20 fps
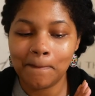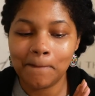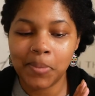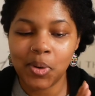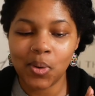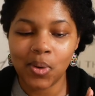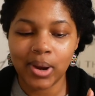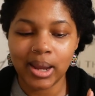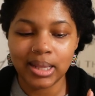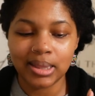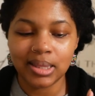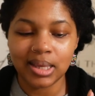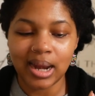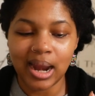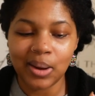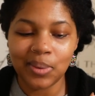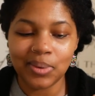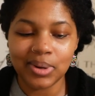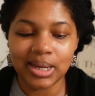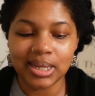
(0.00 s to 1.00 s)
point that
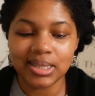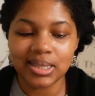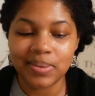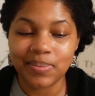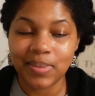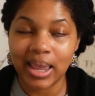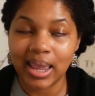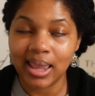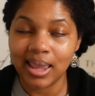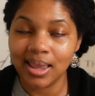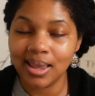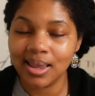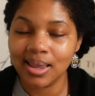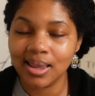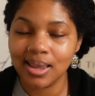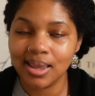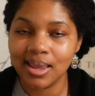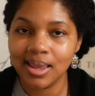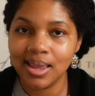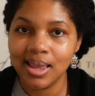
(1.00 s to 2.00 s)
I wanted to make.
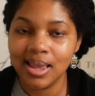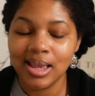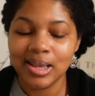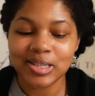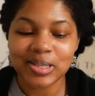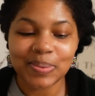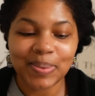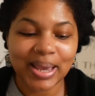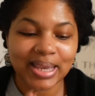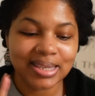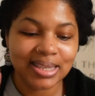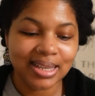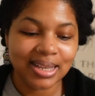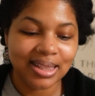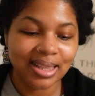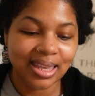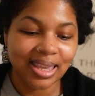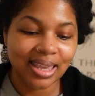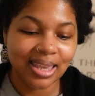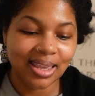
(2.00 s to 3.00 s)
So
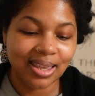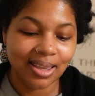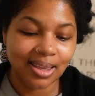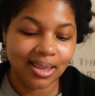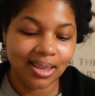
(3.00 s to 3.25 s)
basically,